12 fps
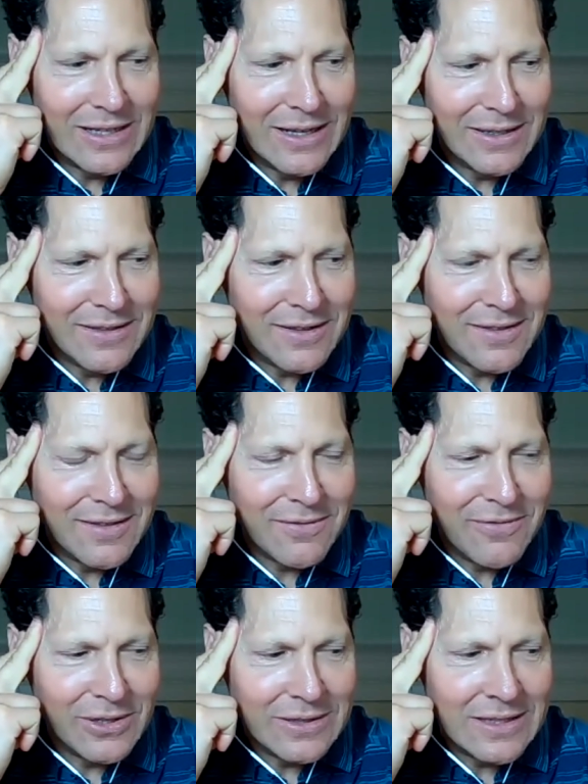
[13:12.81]
nailed the
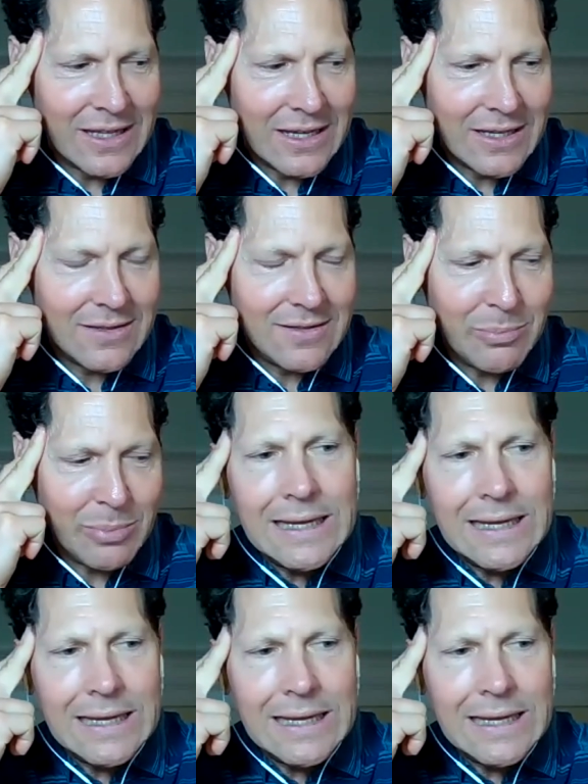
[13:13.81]
felt needs.